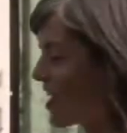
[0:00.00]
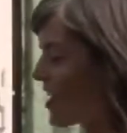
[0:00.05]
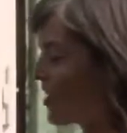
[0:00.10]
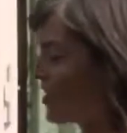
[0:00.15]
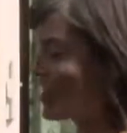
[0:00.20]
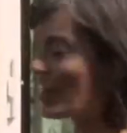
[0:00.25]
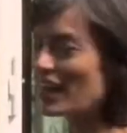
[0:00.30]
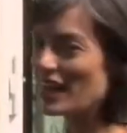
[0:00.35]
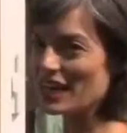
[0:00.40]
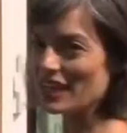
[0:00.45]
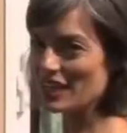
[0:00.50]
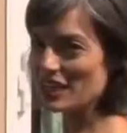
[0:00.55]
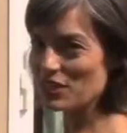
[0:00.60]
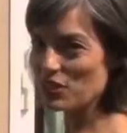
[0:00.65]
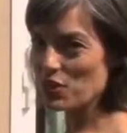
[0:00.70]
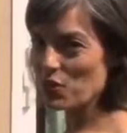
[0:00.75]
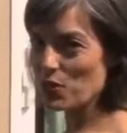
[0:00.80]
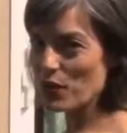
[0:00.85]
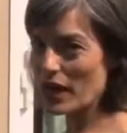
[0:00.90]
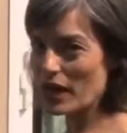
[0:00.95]
All right, I
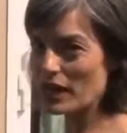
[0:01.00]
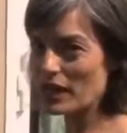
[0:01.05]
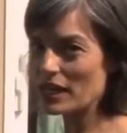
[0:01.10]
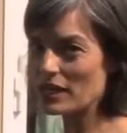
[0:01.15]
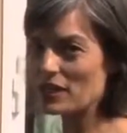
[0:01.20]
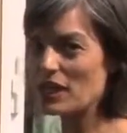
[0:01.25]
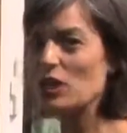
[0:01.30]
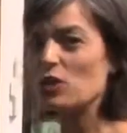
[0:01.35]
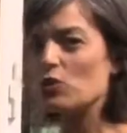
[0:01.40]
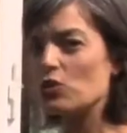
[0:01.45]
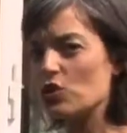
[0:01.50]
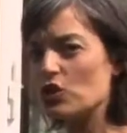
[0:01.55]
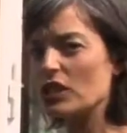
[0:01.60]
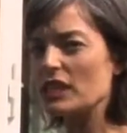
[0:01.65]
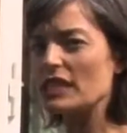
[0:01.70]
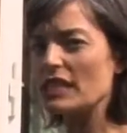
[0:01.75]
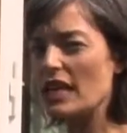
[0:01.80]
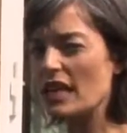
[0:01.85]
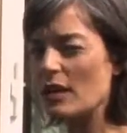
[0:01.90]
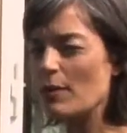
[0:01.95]
think they're ready. They
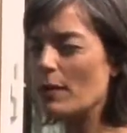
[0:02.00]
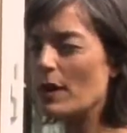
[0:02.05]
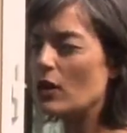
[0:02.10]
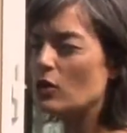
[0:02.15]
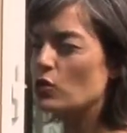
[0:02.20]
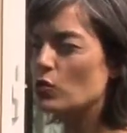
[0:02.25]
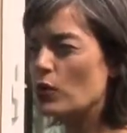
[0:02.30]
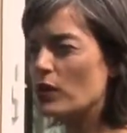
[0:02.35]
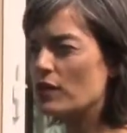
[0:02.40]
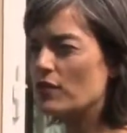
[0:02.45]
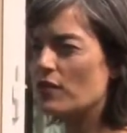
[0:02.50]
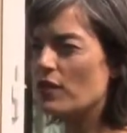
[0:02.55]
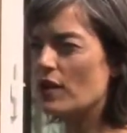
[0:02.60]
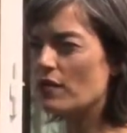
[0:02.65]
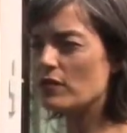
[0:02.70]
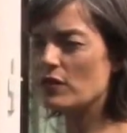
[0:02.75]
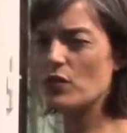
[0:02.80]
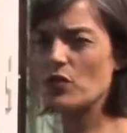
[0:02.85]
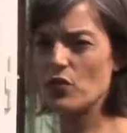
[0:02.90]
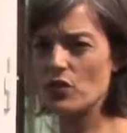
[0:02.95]
usually take about
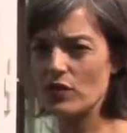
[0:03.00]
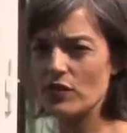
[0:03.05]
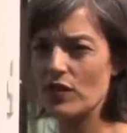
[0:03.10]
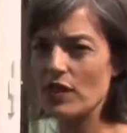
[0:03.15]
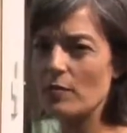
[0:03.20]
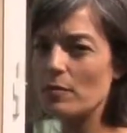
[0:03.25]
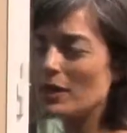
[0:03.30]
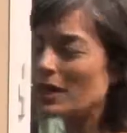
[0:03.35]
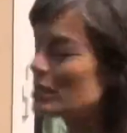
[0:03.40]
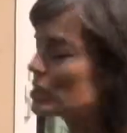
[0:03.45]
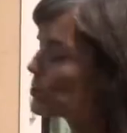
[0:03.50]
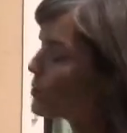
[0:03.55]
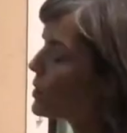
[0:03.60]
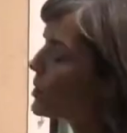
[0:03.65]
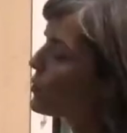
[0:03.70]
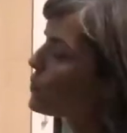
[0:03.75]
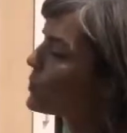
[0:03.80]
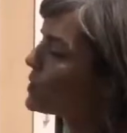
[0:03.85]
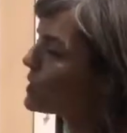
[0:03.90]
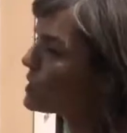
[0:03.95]
25 to 35 minutes,
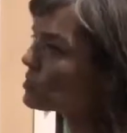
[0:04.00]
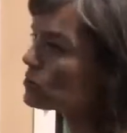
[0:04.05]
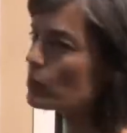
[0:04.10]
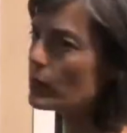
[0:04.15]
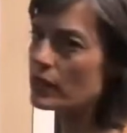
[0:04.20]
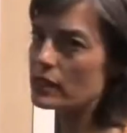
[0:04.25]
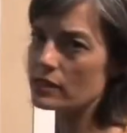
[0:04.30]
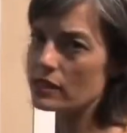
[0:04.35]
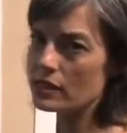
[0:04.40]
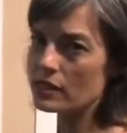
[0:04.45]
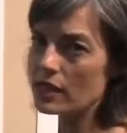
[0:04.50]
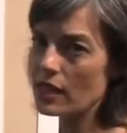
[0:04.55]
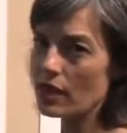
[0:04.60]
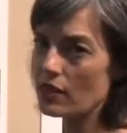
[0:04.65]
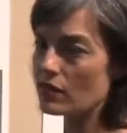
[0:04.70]
but it really depends on the